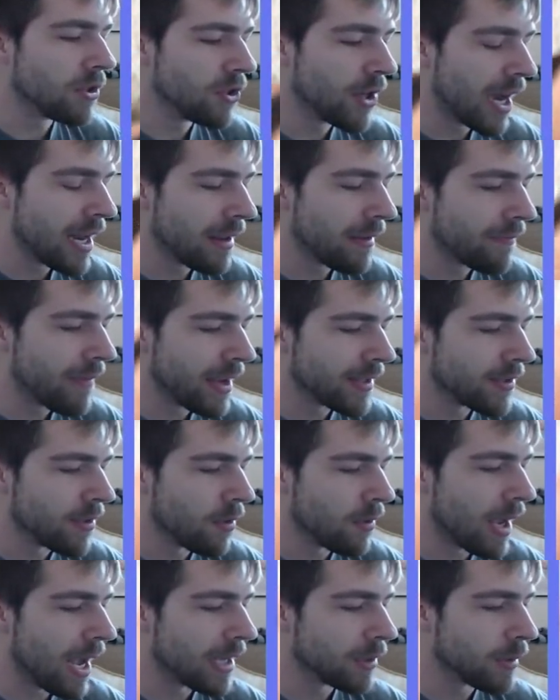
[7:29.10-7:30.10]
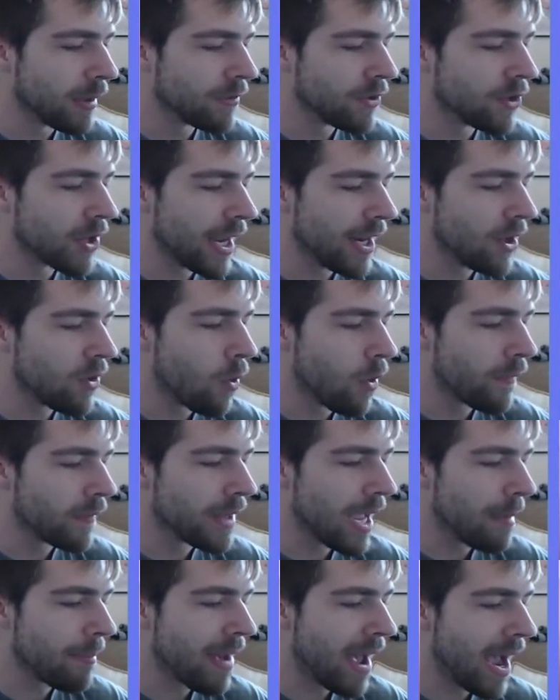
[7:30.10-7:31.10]
Shining Fates though, guys. We have Shining
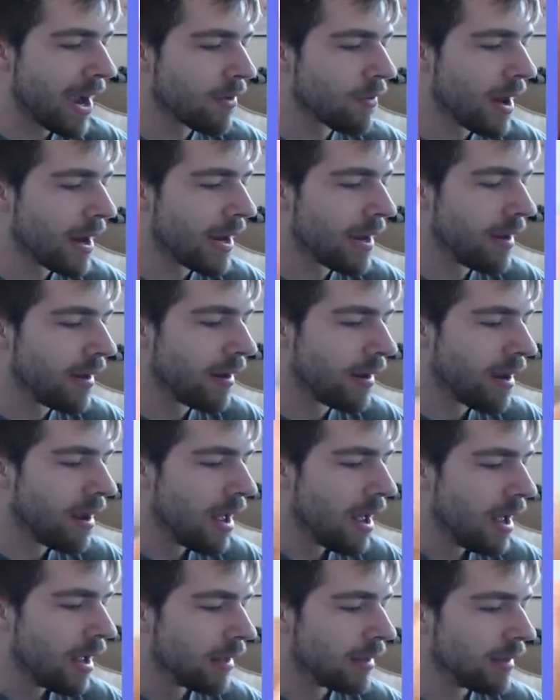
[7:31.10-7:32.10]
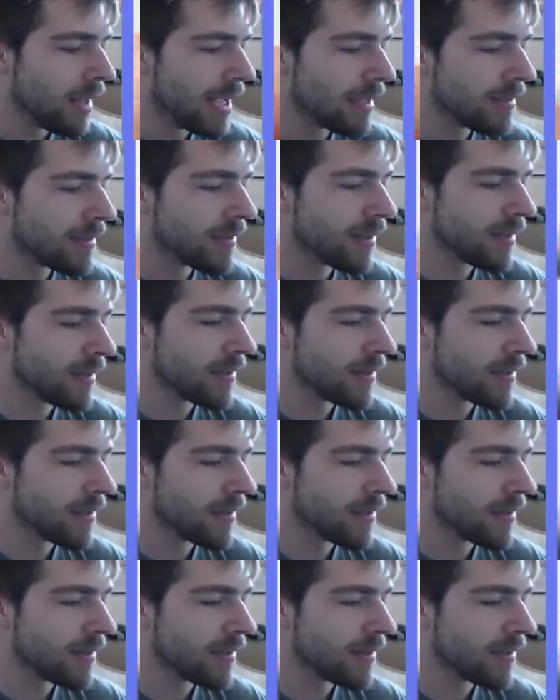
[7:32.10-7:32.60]
Corviknight pack right here. Let's